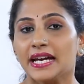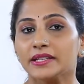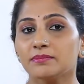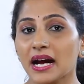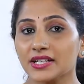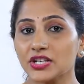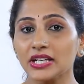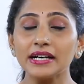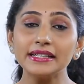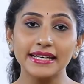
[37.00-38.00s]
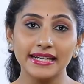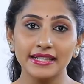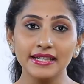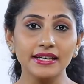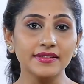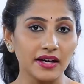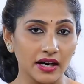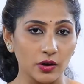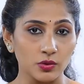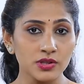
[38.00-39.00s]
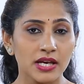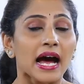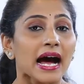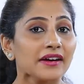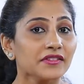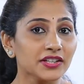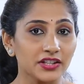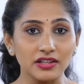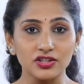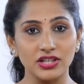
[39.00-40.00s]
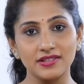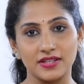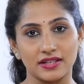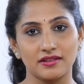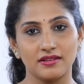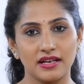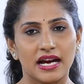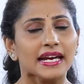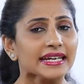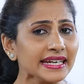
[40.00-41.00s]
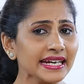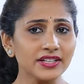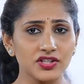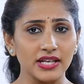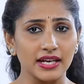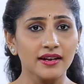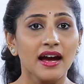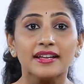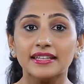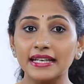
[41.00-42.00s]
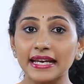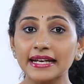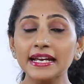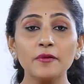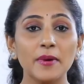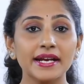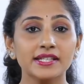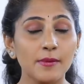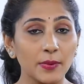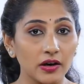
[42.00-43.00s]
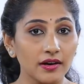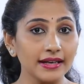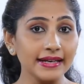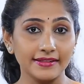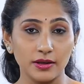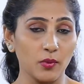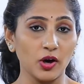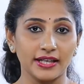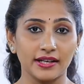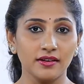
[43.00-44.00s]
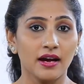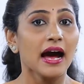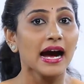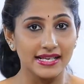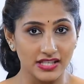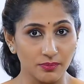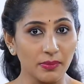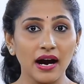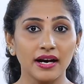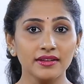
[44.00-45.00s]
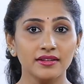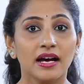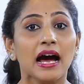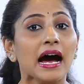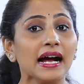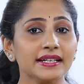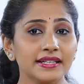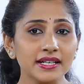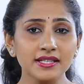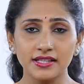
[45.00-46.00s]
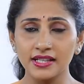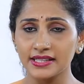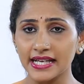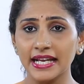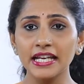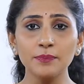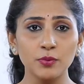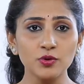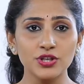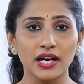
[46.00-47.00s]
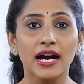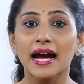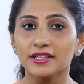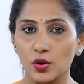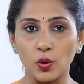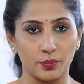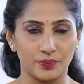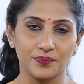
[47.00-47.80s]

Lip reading: Imagine a lady in the house having young children. Each day, the lady wakes up early in the morning, has a bath and does the daily puja at home.